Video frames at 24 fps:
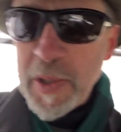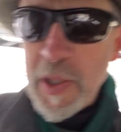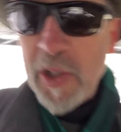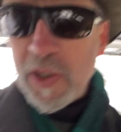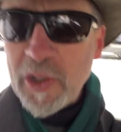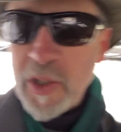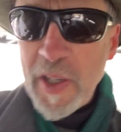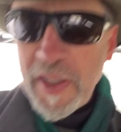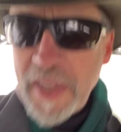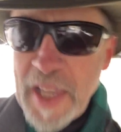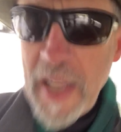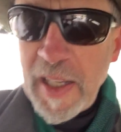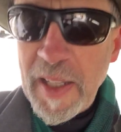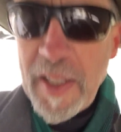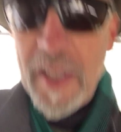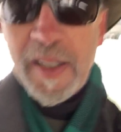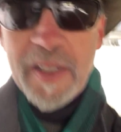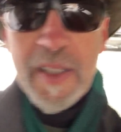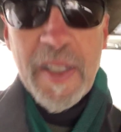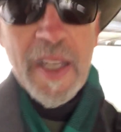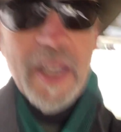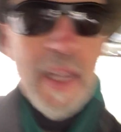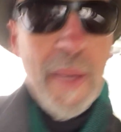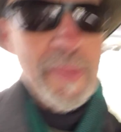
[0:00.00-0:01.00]
you enjoyed that little
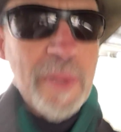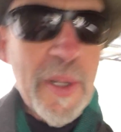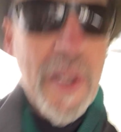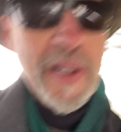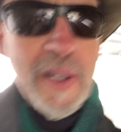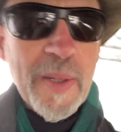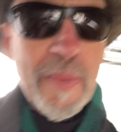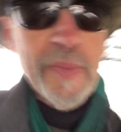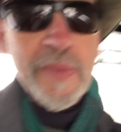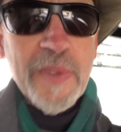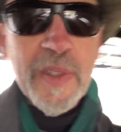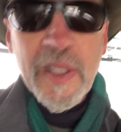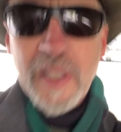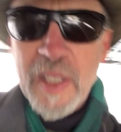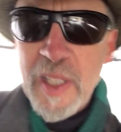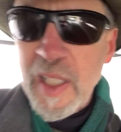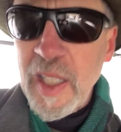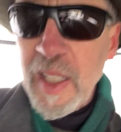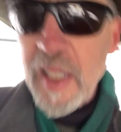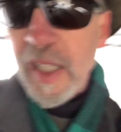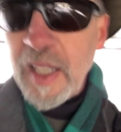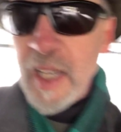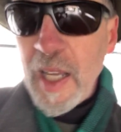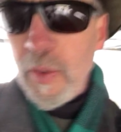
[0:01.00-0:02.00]
tip. I'm
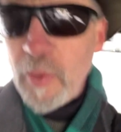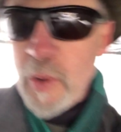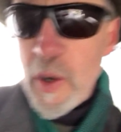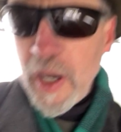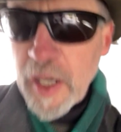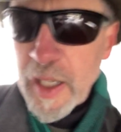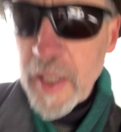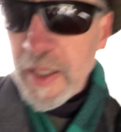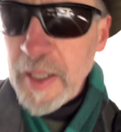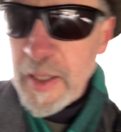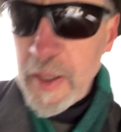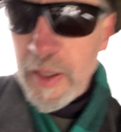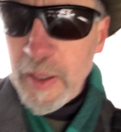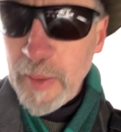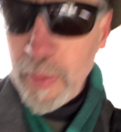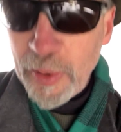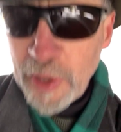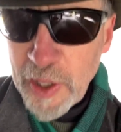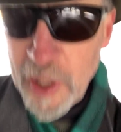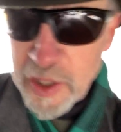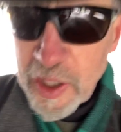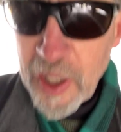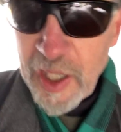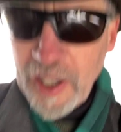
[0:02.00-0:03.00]
kind of walking under the
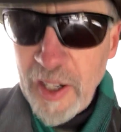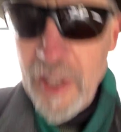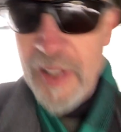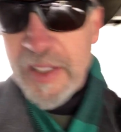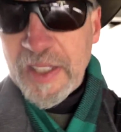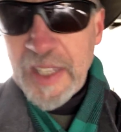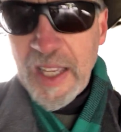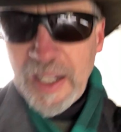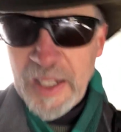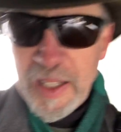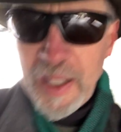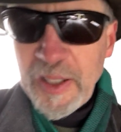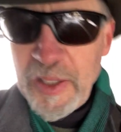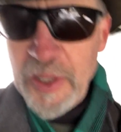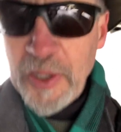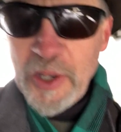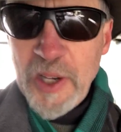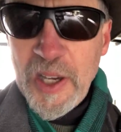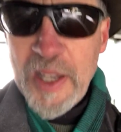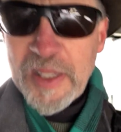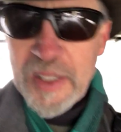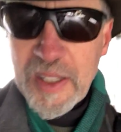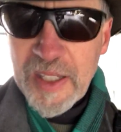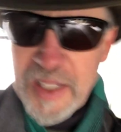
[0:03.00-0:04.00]
bridge here. It's getting a little
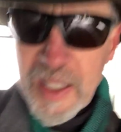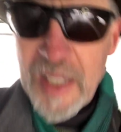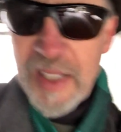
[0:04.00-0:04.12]
noisy,